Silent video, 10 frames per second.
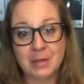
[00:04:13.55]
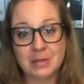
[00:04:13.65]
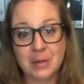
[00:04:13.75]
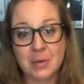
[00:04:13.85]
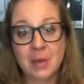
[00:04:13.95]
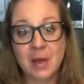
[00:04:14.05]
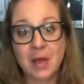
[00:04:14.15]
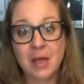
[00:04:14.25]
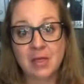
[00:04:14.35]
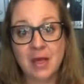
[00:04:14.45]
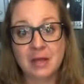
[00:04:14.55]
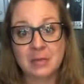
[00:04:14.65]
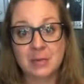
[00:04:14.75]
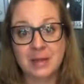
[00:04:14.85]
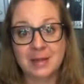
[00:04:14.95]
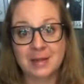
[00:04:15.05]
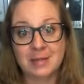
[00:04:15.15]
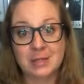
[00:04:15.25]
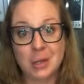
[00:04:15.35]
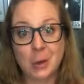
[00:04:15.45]
So that's what they did.
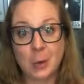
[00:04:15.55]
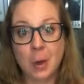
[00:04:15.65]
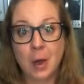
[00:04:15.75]
So